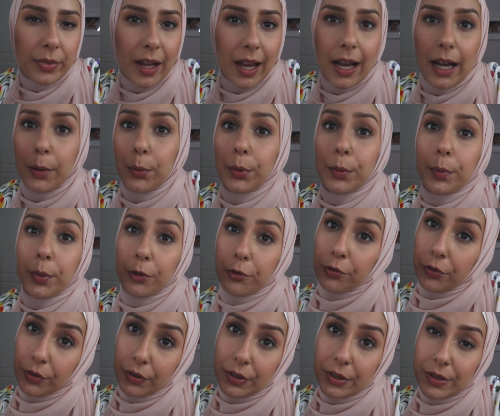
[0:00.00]
I would
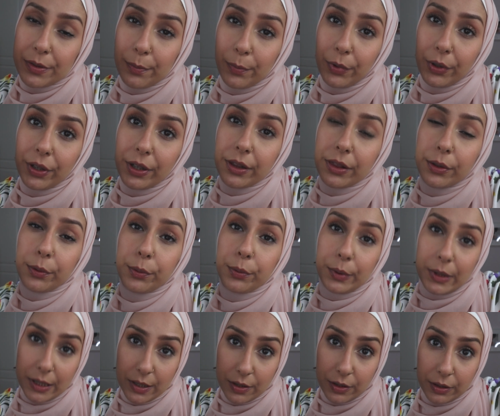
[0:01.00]
prefer this more in the
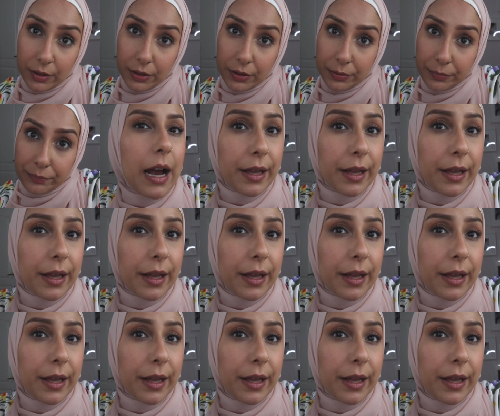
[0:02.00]
winter.